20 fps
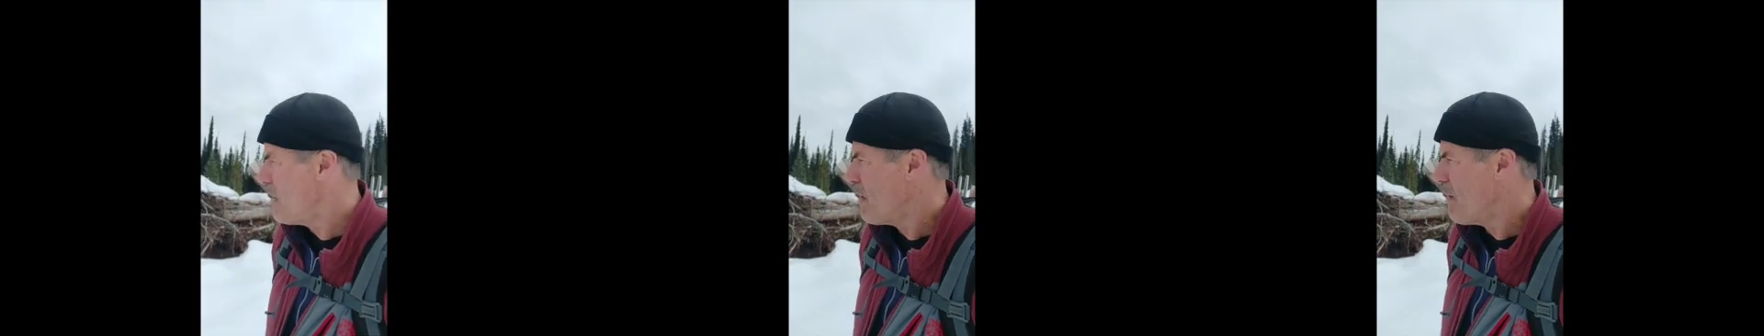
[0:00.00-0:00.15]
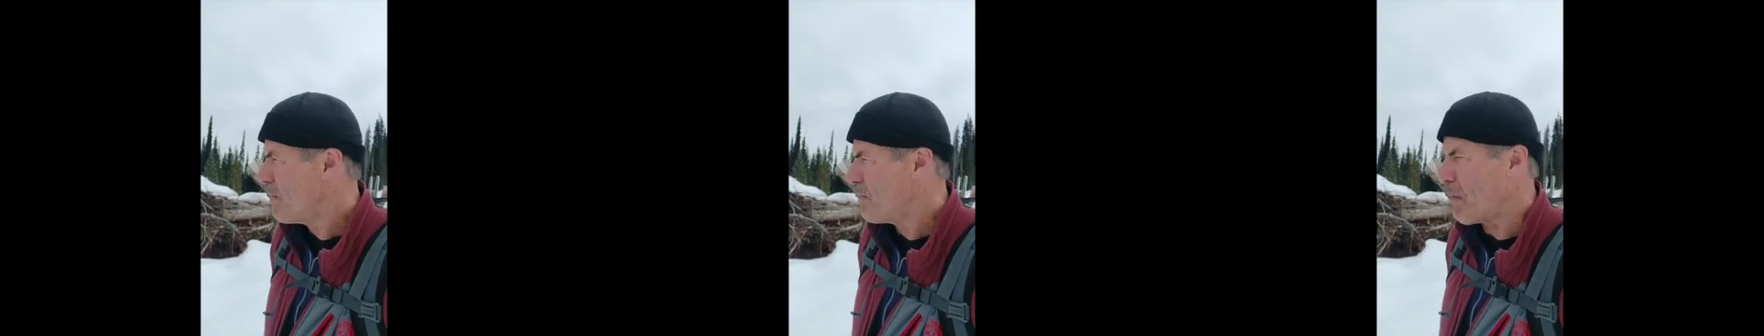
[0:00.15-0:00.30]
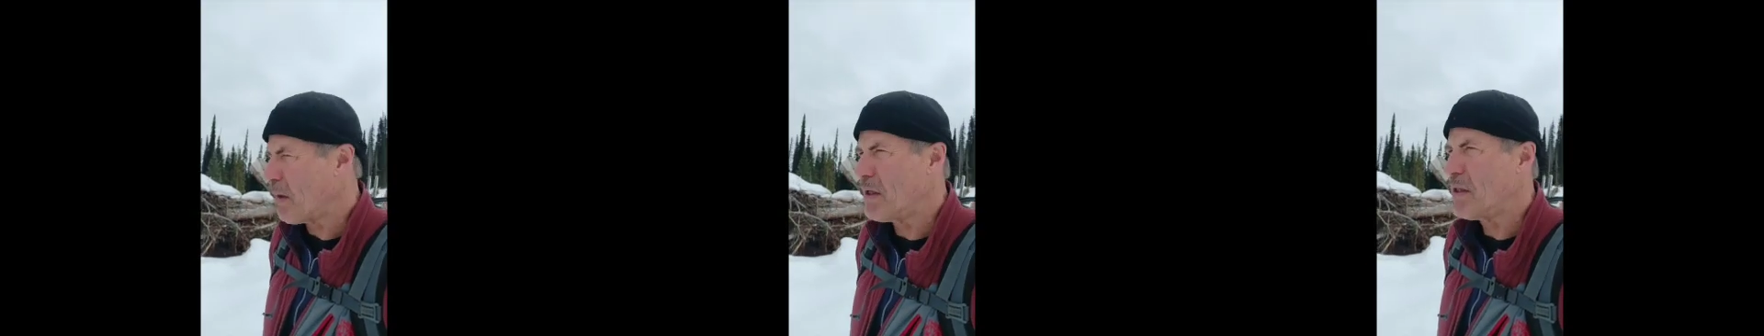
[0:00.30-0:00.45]

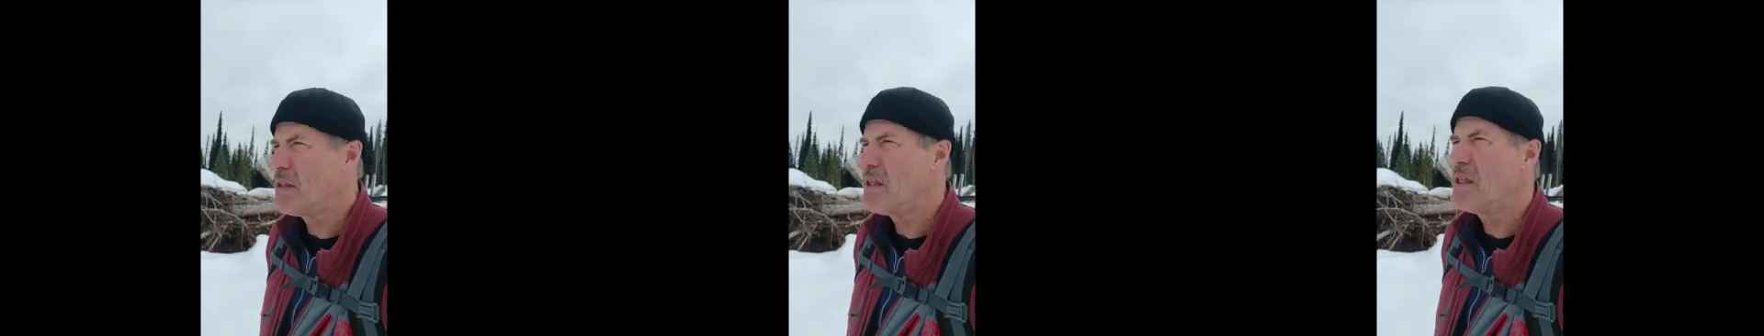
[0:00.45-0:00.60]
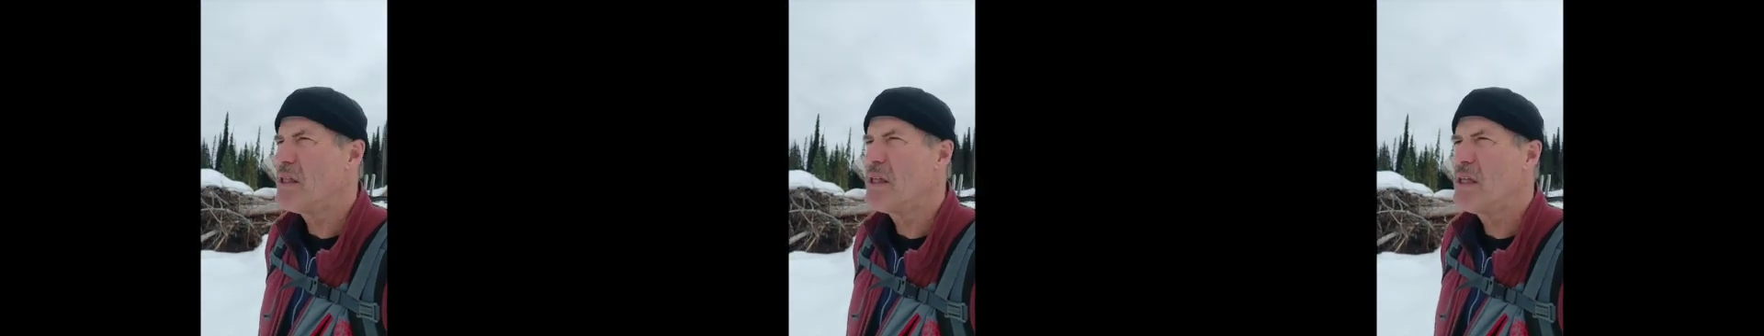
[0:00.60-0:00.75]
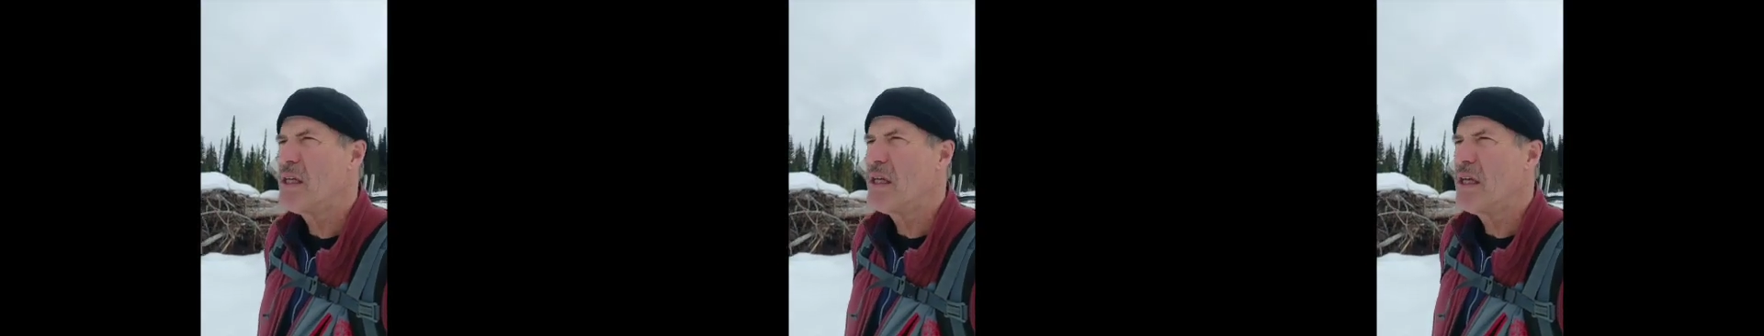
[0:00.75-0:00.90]
burnt
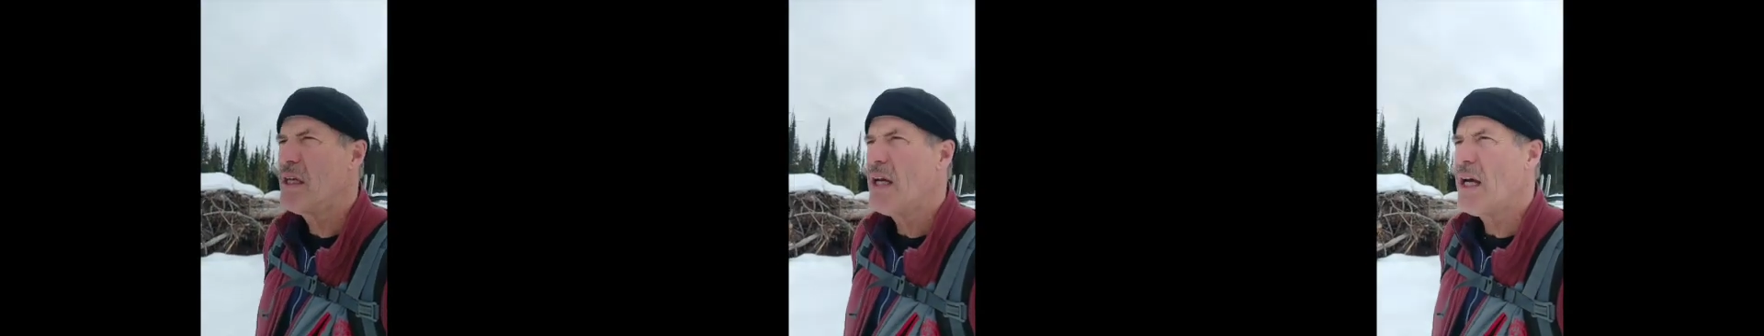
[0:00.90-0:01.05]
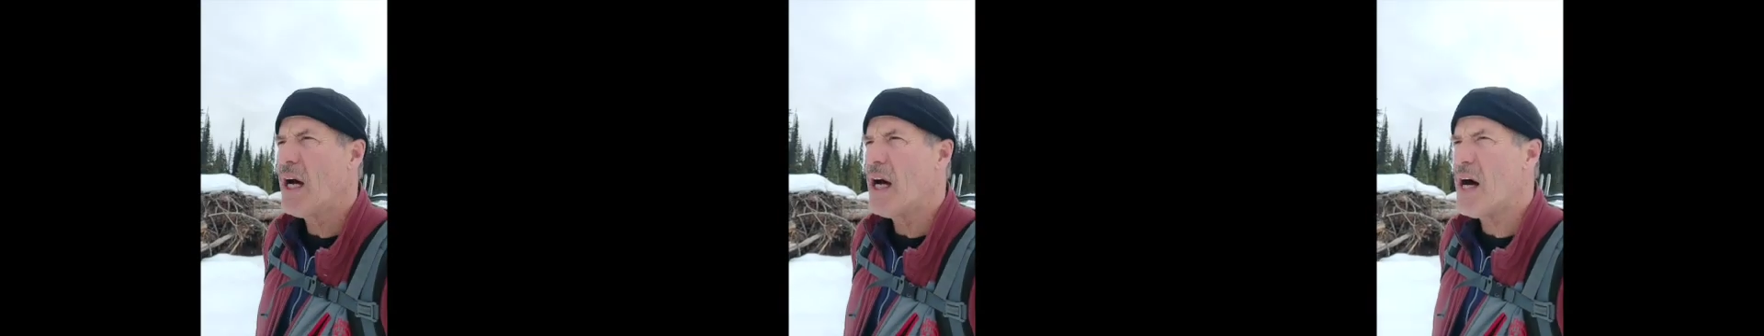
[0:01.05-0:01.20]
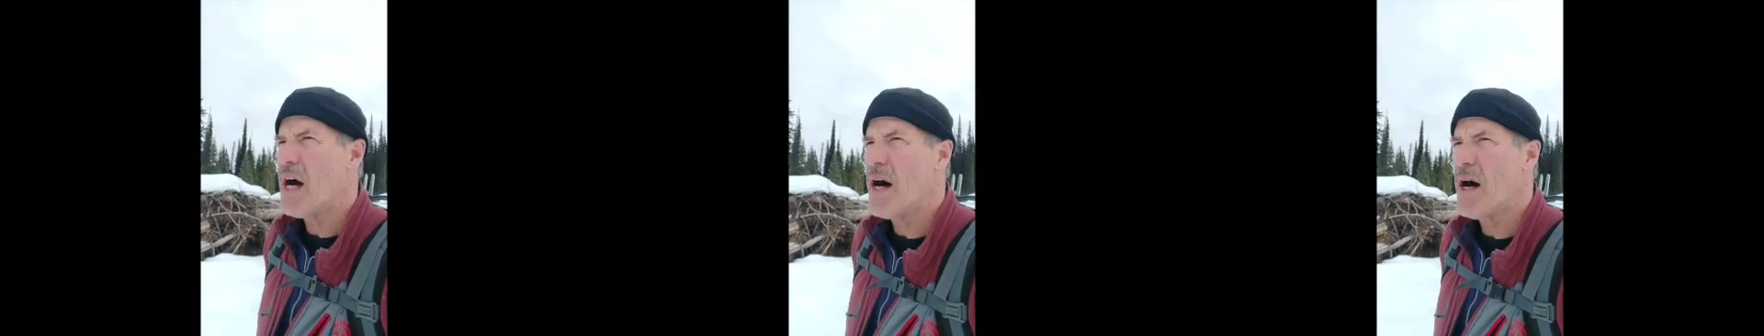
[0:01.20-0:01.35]

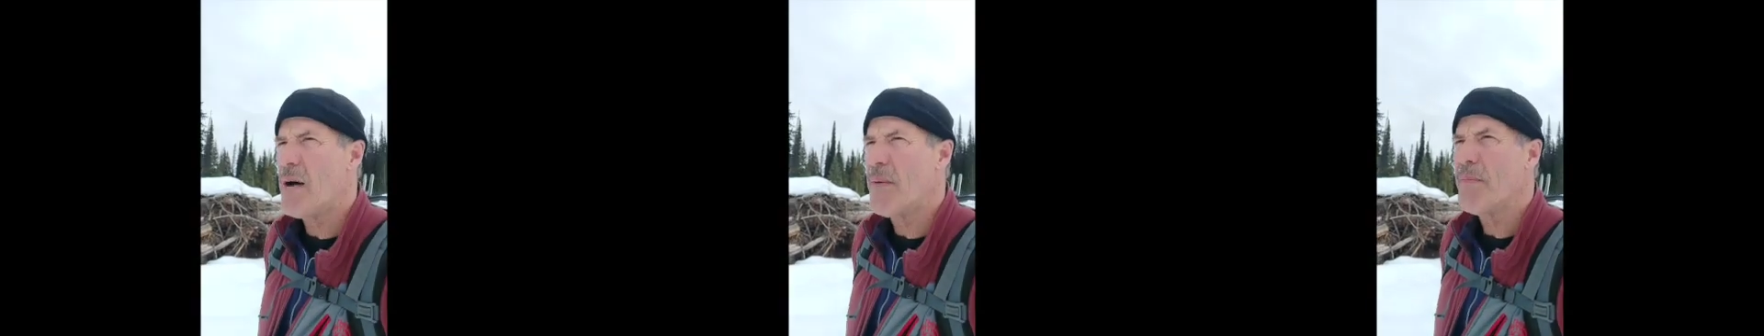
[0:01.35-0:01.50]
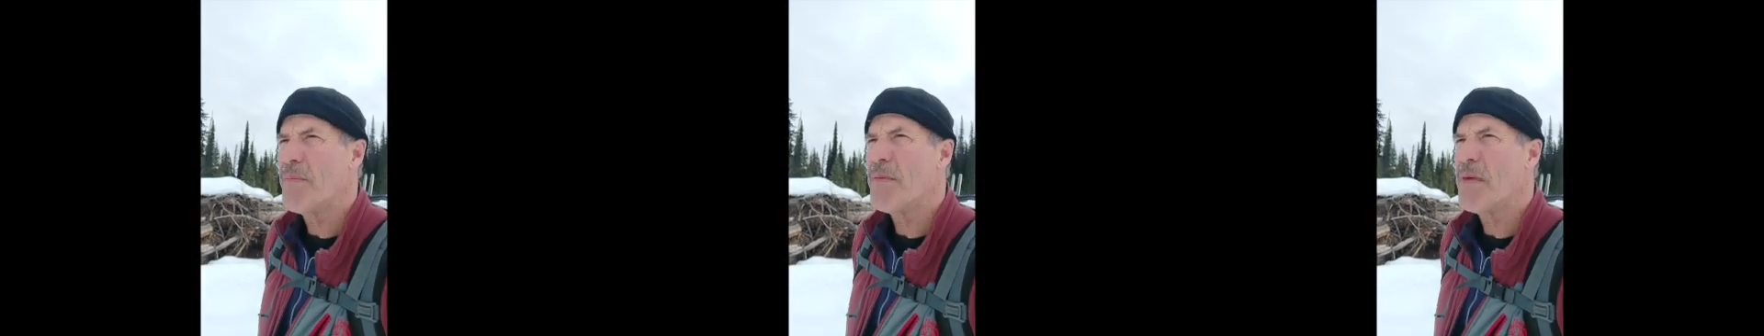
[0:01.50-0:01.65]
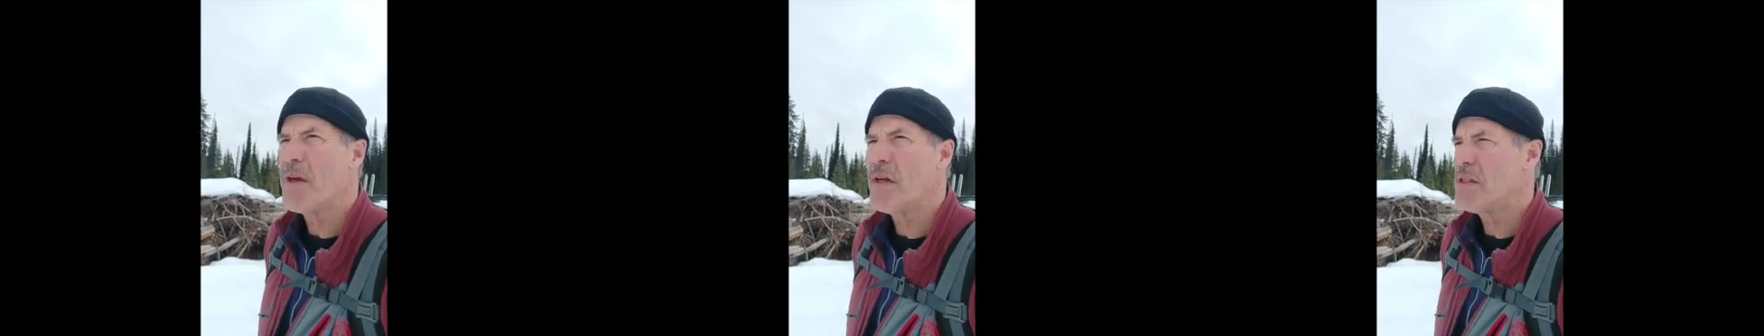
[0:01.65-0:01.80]

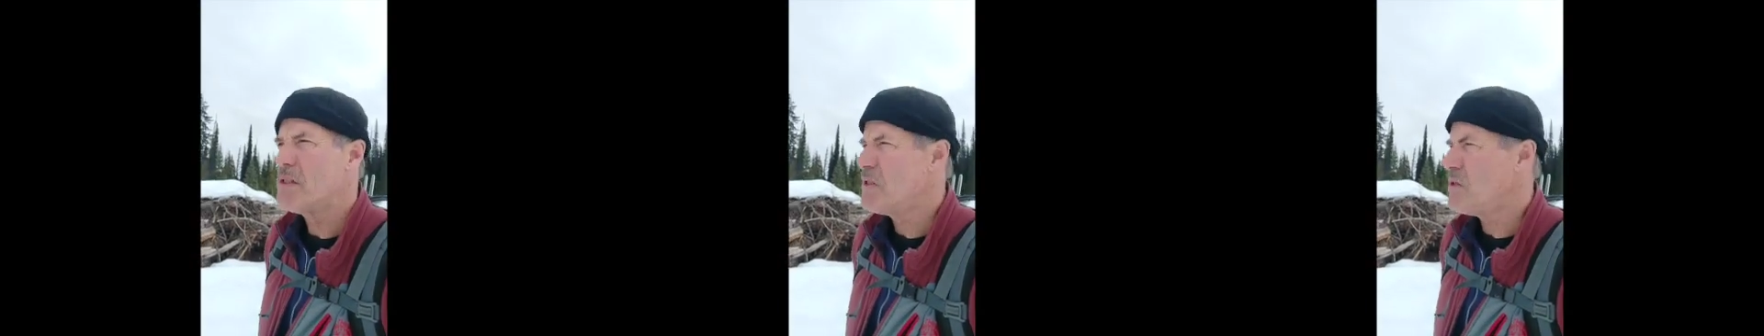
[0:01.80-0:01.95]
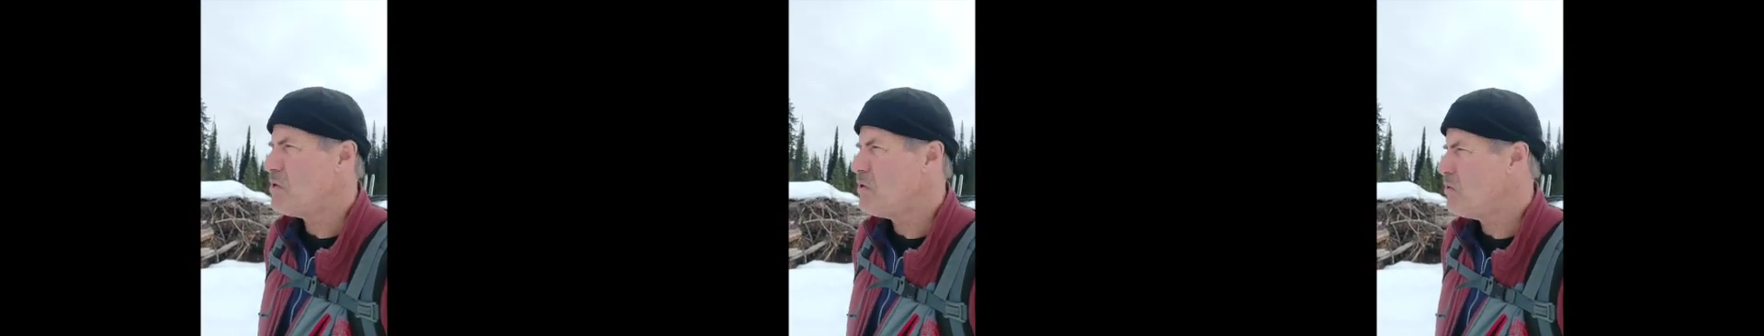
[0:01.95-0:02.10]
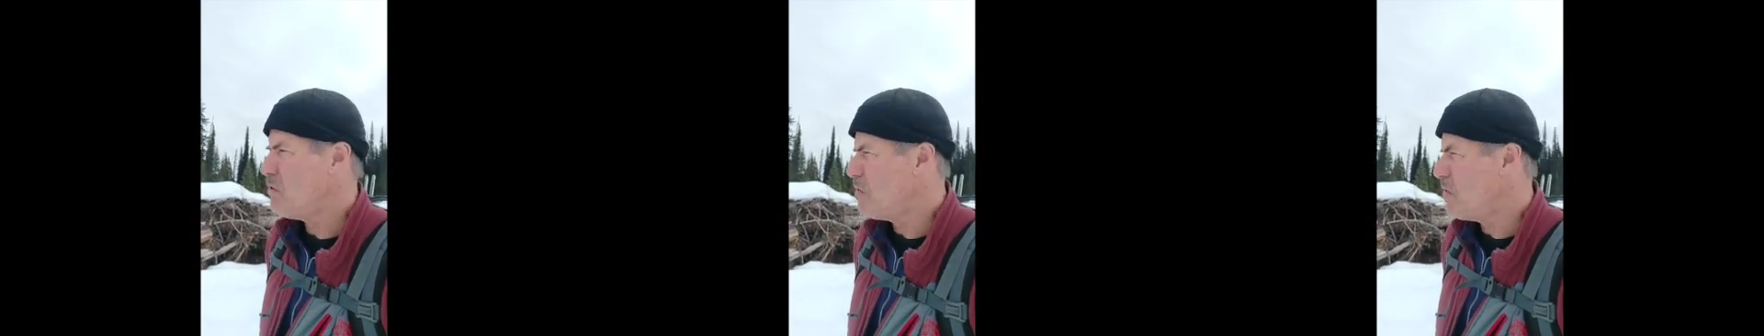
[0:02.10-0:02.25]

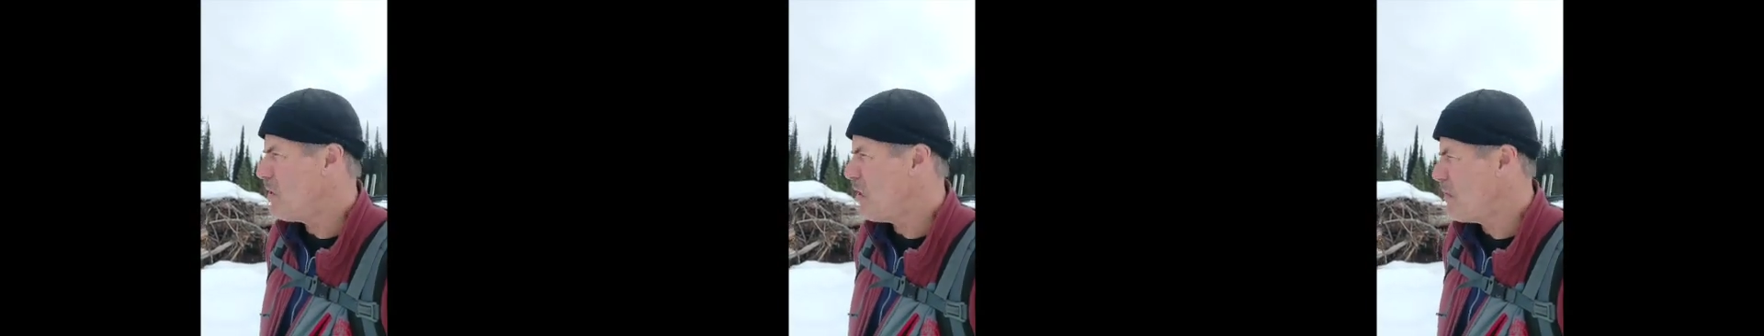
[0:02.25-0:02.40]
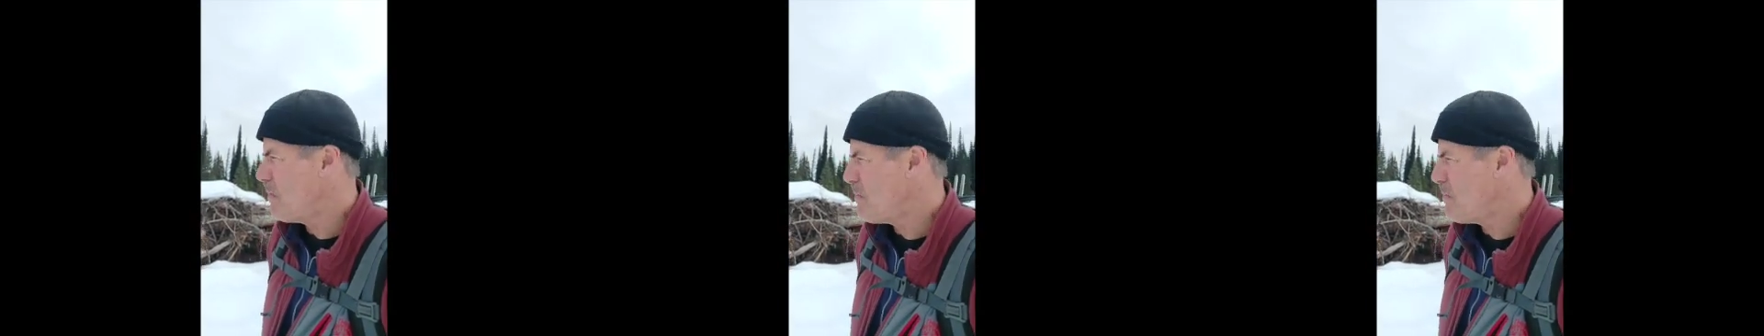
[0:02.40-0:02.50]
to